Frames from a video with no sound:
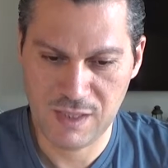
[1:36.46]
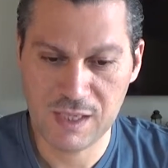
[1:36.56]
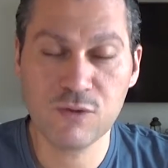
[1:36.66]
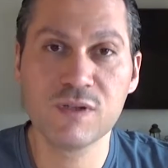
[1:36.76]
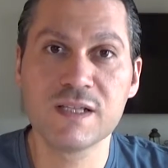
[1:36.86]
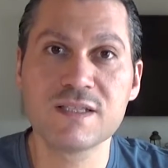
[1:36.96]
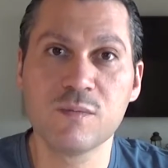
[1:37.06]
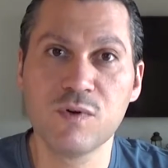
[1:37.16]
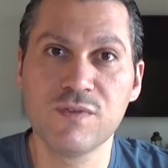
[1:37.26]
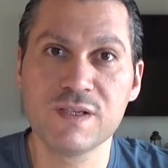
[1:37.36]
I know that
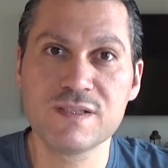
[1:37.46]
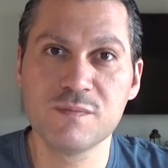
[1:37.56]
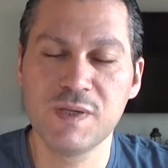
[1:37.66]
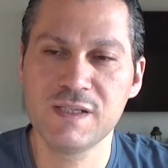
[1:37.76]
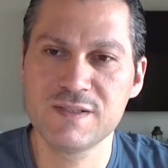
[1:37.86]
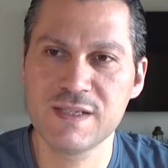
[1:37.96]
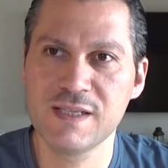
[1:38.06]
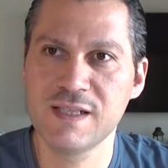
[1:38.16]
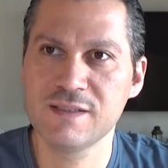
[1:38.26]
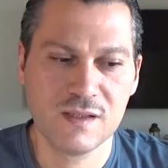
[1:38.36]
some of us may
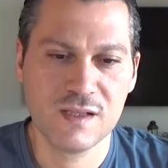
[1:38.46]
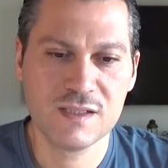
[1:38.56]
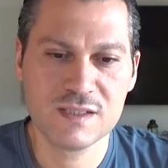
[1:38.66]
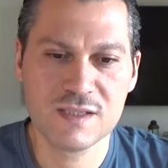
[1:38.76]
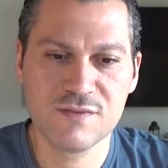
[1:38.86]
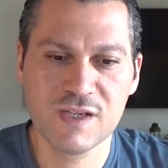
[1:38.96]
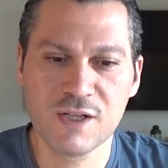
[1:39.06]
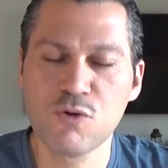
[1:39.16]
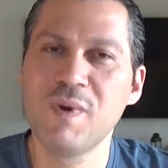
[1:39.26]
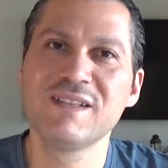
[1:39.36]
say that this is a very
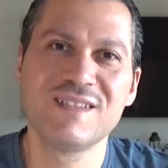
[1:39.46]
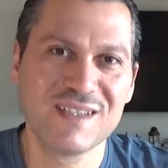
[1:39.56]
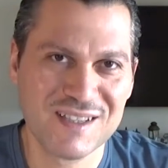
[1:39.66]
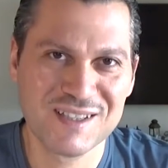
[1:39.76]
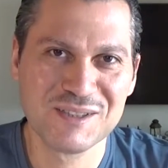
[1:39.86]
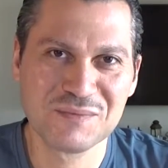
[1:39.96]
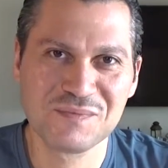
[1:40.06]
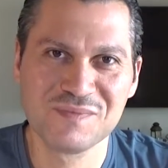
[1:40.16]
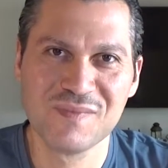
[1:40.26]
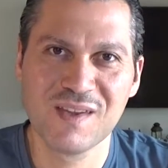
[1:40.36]
romantic
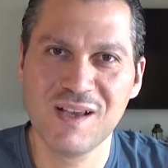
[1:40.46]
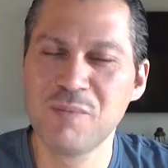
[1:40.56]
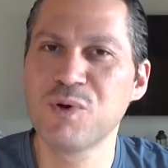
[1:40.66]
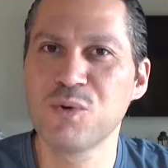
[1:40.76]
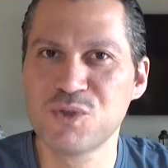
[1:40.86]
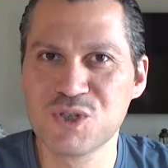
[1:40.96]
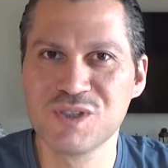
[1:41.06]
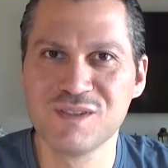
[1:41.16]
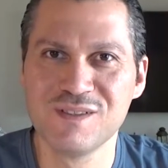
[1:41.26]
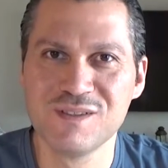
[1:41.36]
approach
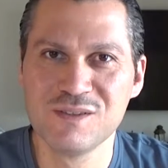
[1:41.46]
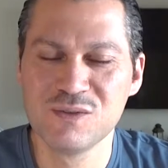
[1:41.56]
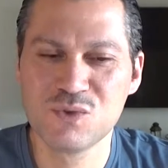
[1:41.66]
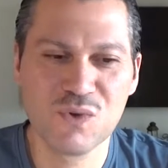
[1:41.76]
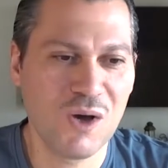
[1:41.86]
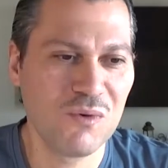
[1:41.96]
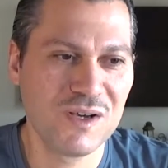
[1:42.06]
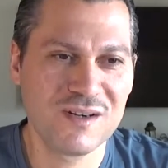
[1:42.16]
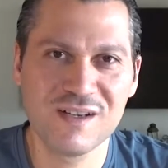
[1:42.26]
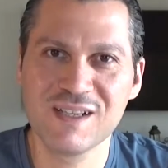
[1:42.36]
to
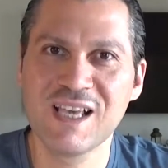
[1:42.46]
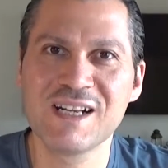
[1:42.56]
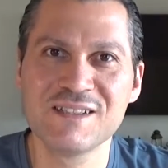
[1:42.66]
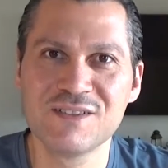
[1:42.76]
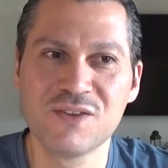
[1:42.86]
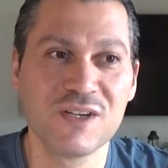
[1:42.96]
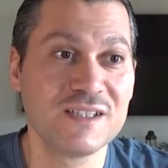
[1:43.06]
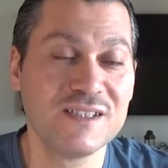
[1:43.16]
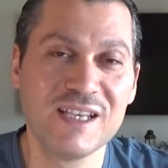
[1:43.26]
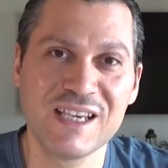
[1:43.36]
our current
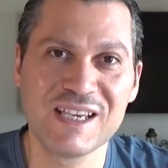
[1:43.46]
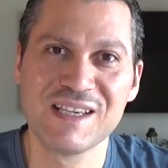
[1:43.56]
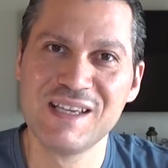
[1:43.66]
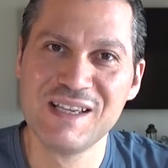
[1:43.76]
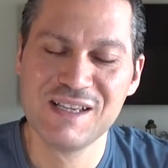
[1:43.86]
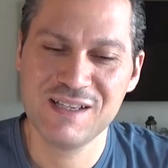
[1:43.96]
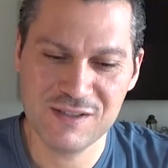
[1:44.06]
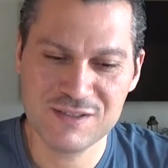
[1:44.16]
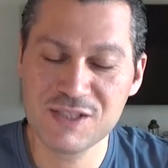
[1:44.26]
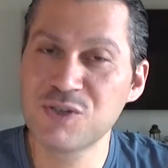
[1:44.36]
threatening
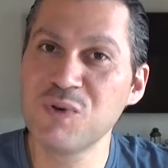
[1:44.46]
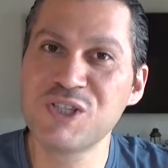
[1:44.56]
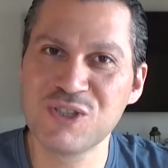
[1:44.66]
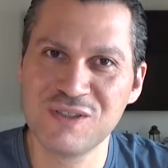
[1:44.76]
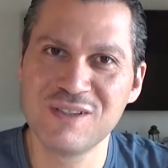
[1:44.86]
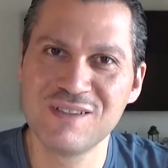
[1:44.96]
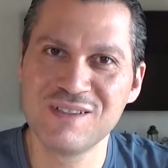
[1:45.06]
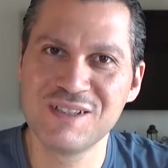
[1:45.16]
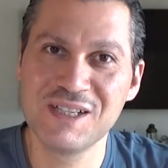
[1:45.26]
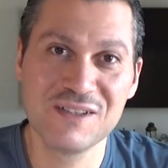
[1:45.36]
situation
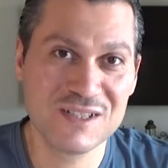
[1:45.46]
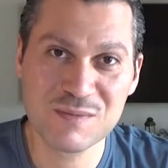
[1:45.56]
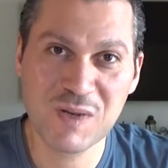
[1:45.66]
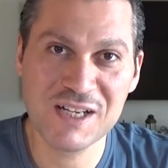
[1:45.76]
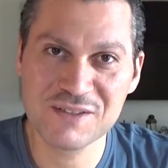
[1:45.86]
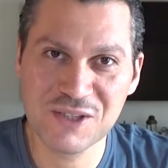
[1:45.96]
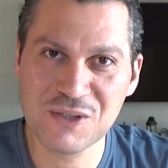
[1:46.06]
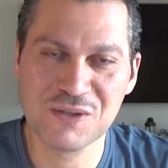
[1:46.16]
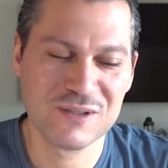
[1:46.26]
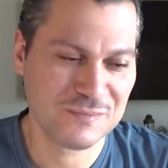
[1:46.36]
in this planet
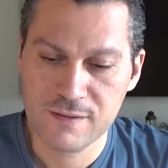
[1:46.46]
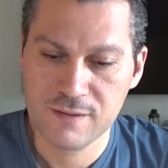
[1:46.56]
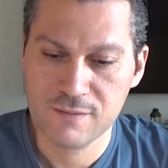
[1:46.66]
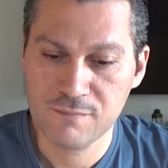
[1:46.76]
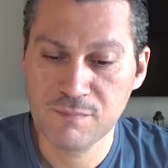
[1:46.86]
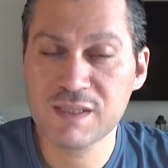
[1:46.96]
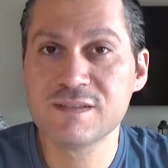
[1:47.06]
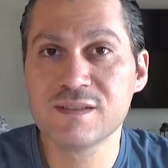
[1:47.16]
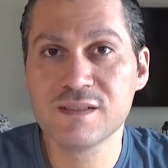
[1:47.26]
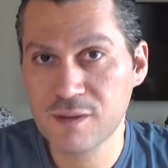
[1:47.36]
Earth,
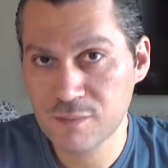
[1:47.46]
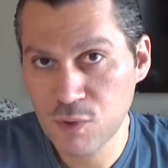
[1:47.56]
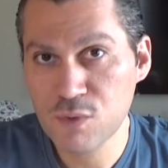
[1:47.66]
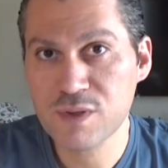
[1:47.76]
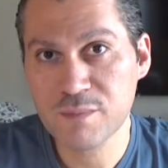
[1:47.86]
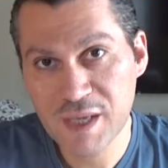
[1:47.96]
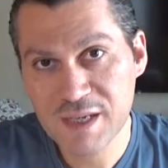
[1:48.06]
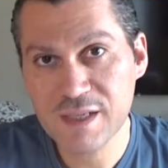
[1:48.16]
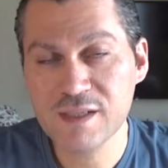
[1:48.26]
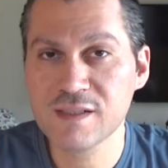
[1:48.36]
but both
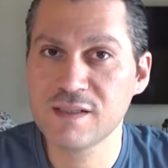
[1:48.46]
Mary